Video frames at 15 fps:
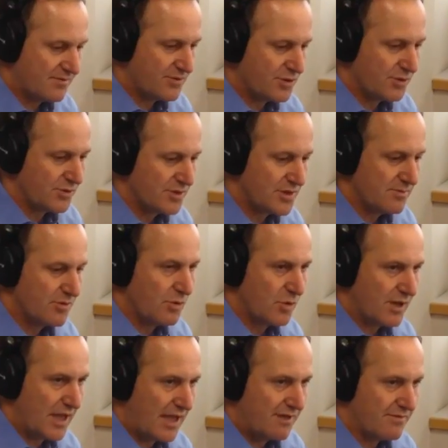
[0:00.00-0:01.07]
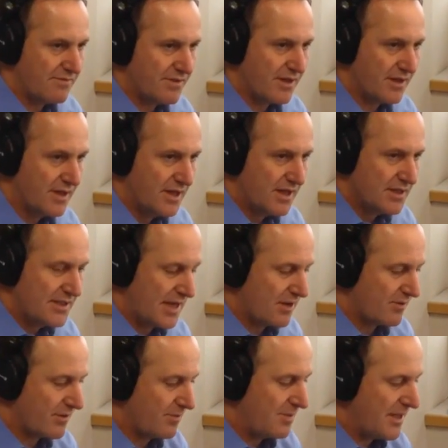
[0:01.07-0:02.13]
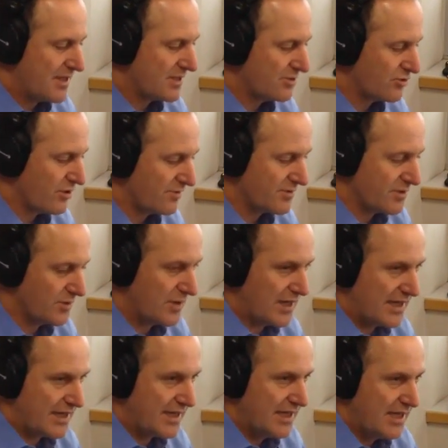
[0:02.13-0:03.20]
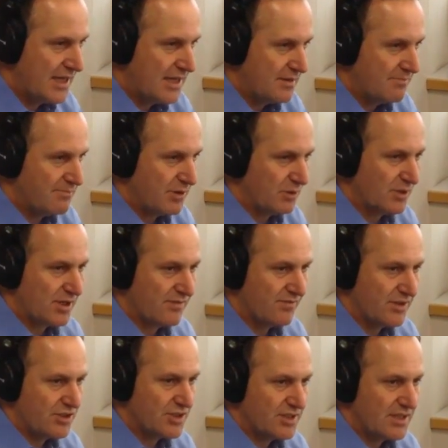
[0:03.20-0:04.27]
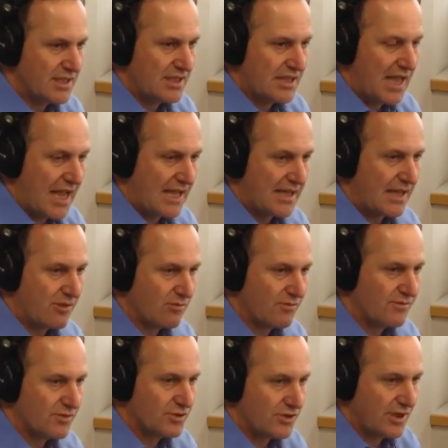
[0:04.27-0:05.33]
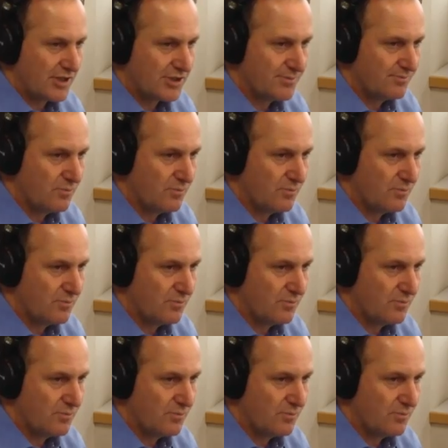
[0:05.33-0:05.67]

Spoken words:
tourism, you want to take the peaks and troughs away, build a convention centre and other infrastructure.